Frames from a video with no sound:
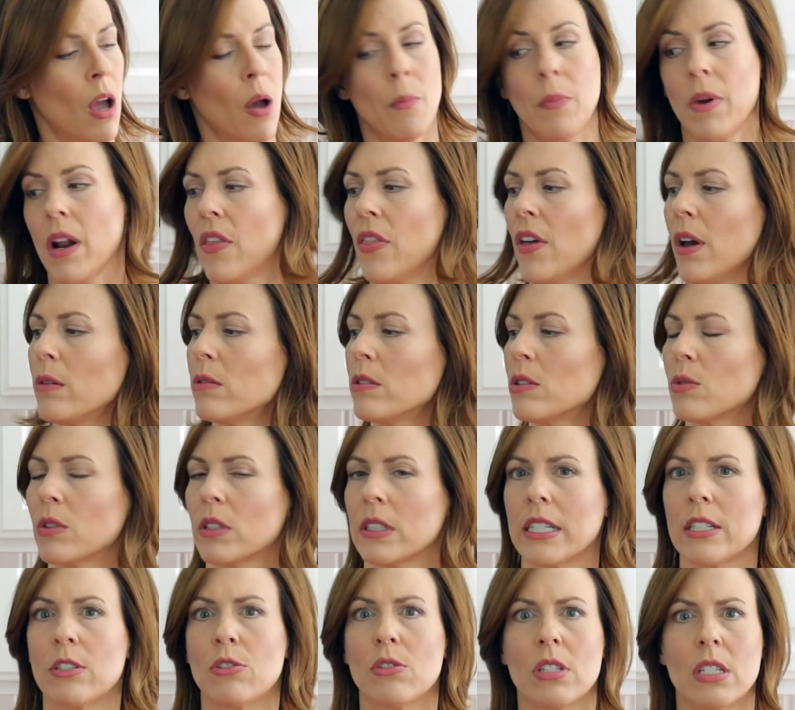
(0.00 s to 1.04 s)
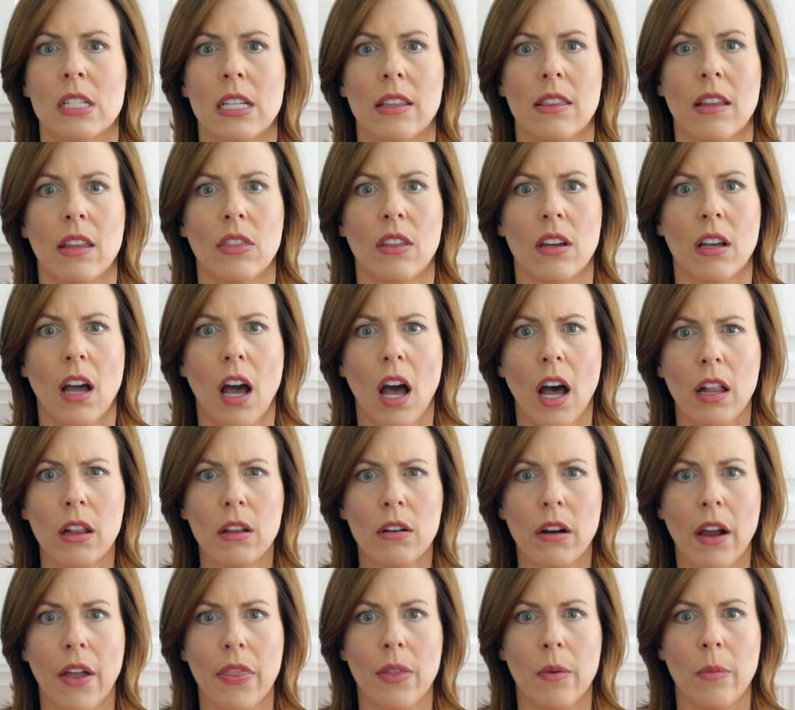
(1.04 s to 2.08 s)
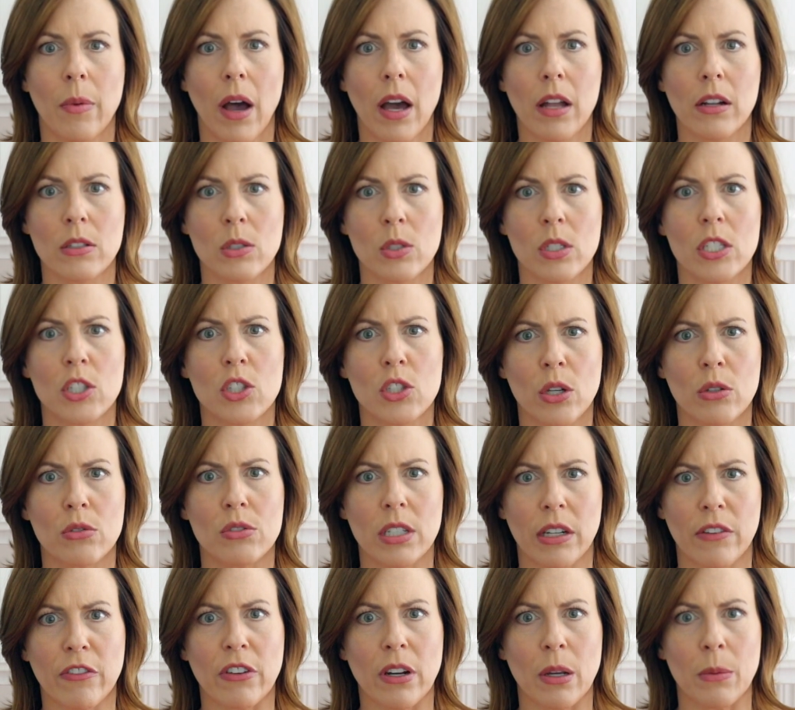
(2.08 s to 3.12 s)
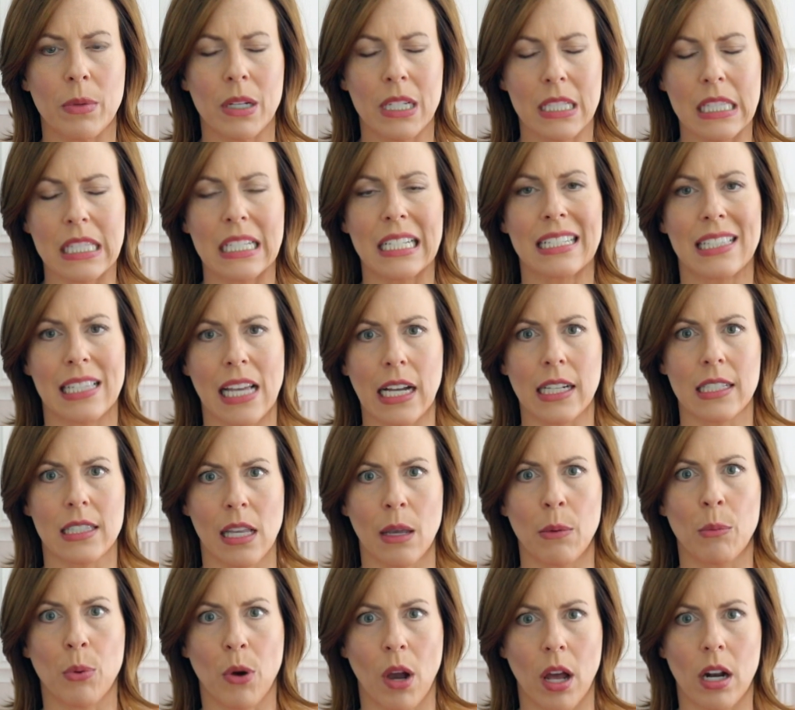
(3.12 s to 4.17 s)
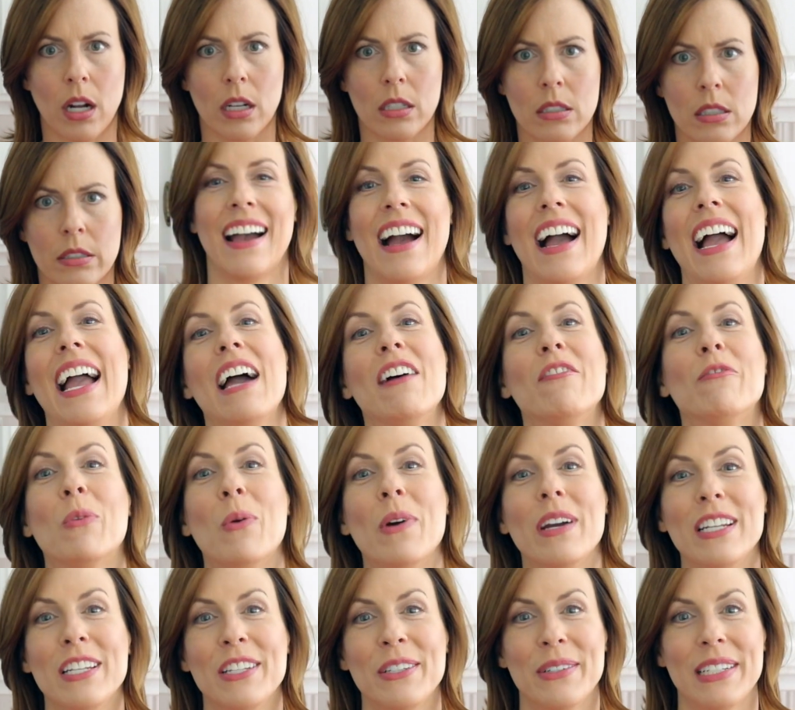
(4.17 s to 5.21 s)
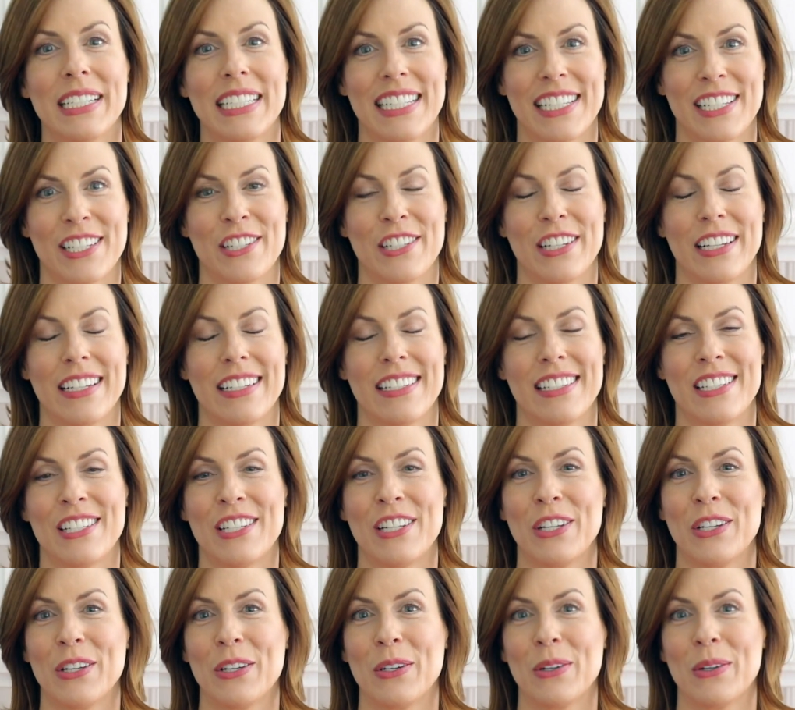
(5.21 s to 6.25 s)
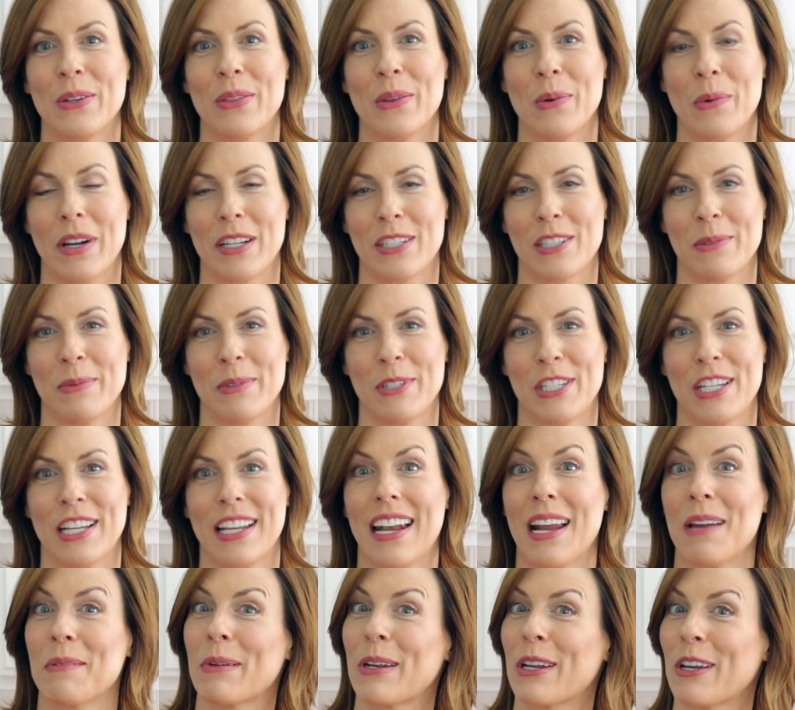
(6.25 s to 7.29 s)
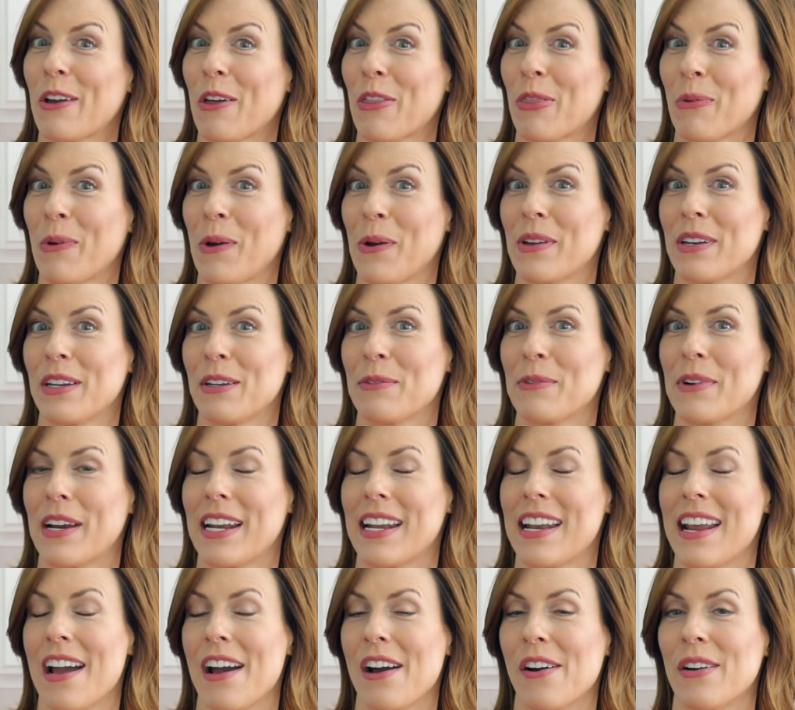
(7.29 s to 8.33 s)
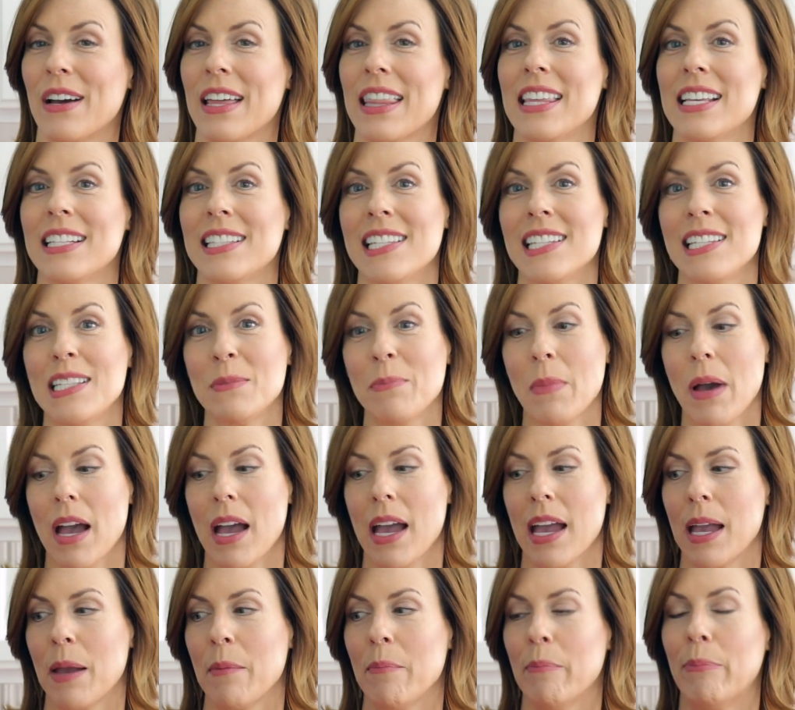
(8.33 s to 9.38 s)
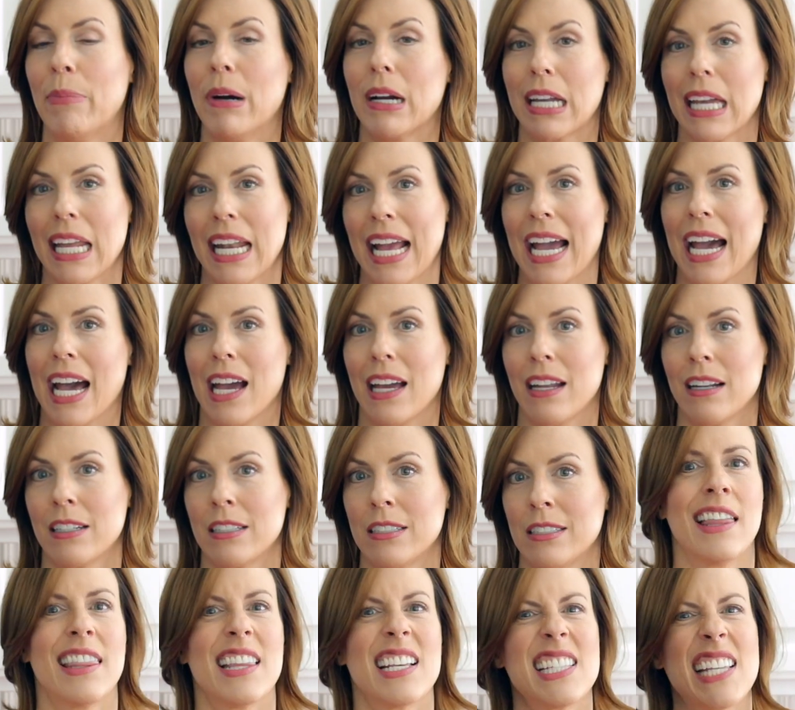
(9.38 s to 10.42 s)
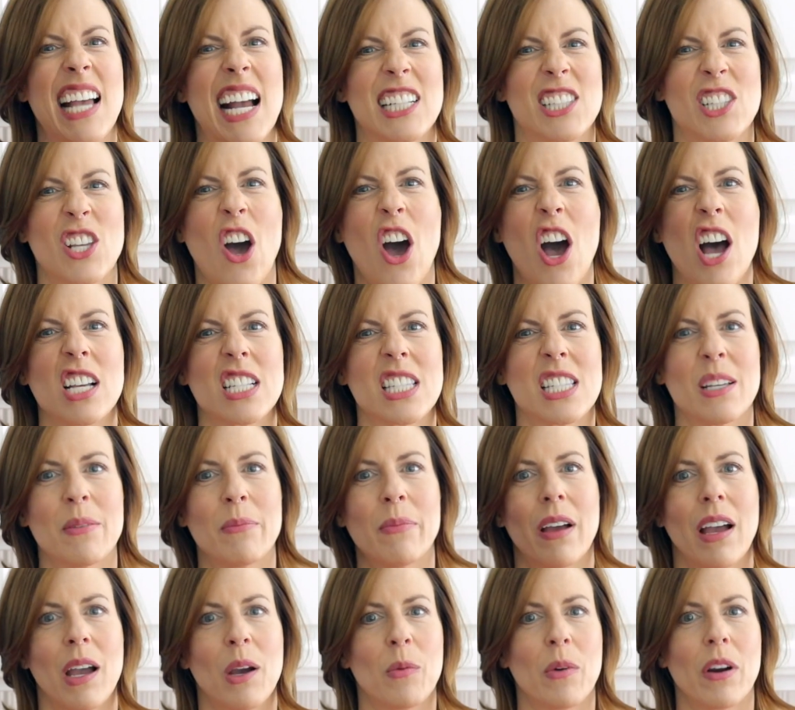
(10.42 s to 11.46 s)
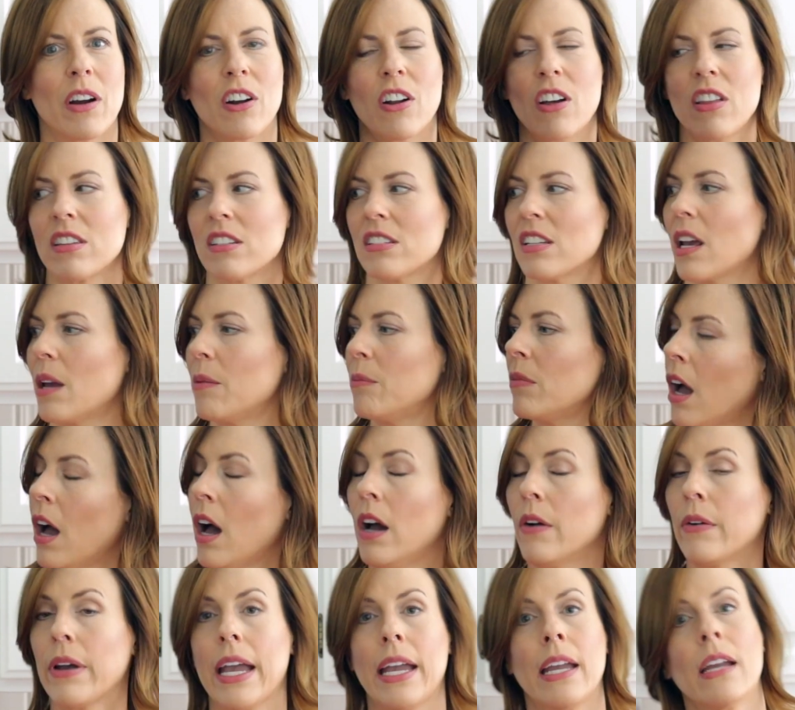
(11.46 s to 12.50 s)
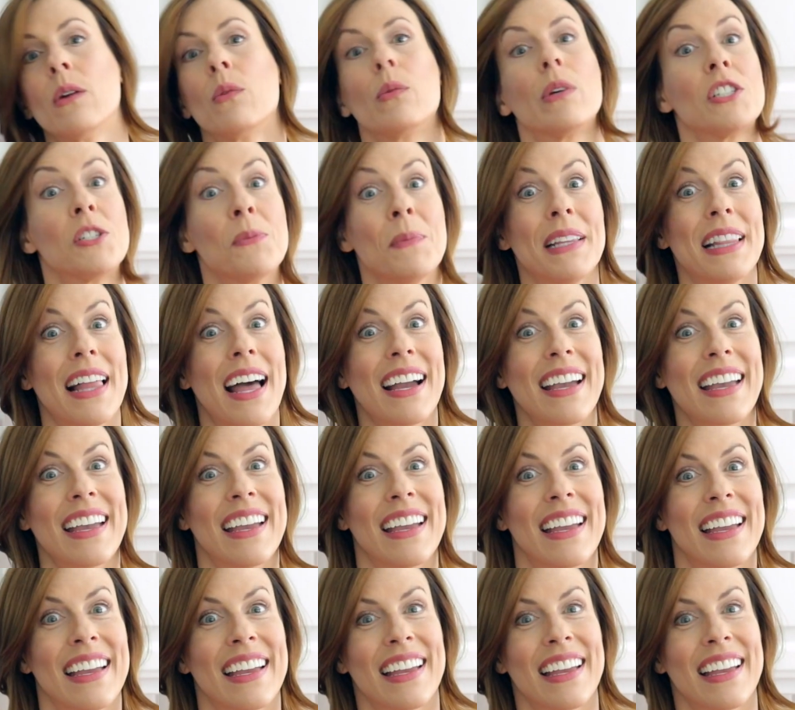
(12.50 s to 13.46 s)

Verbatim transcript: But I thought it was really interesting that the color on the bottles is so different, but it's the exact same product. I have one new addition to the washing machine. I'm gonna go throw it in right now. This is my bucket hat this hat's awesome. I wear it all the time. Okay, wish me luck.